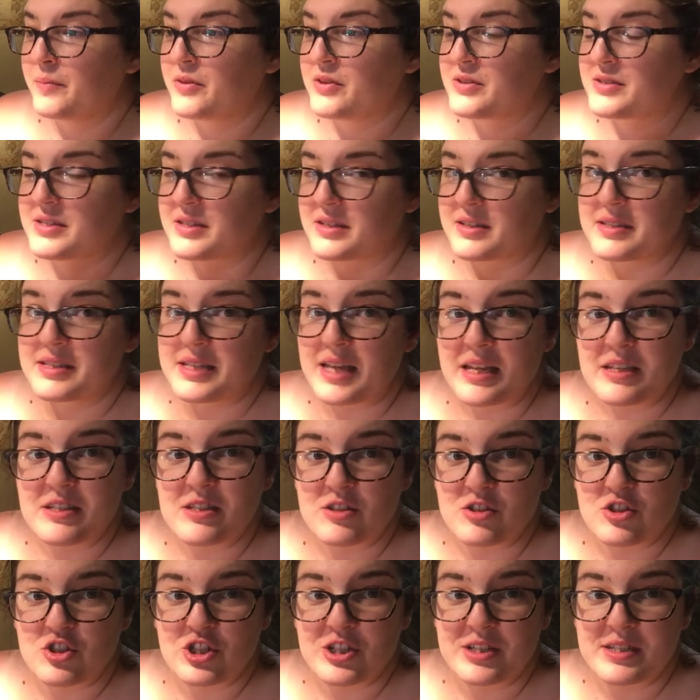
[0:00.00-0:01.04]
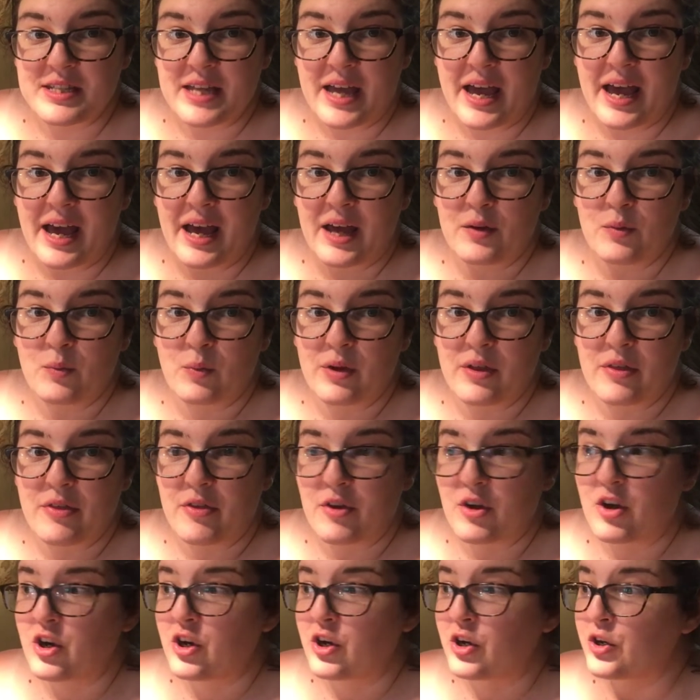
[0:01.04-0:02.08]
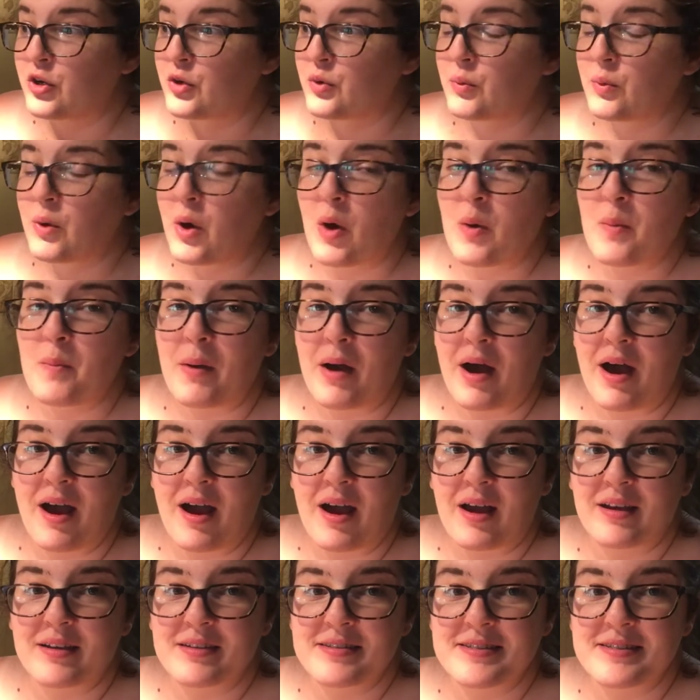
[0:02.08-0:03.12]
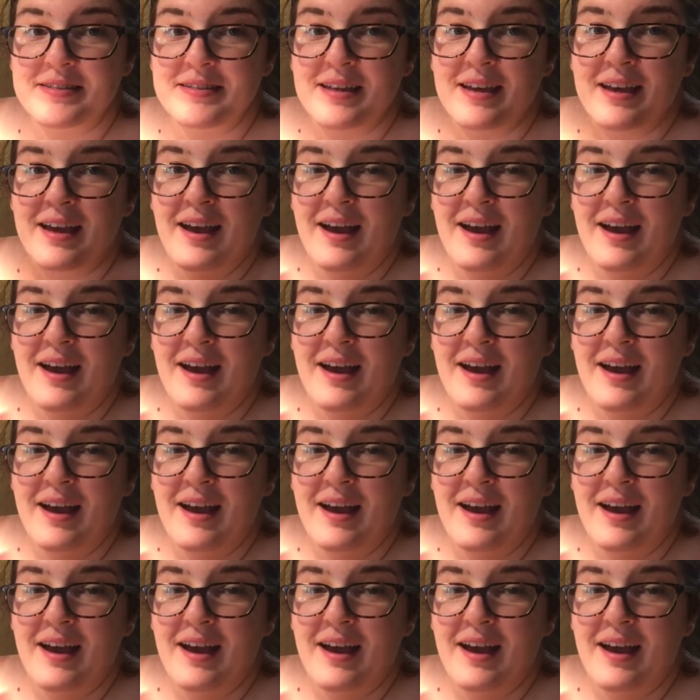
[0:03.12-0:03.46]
the successes she's had with her grow box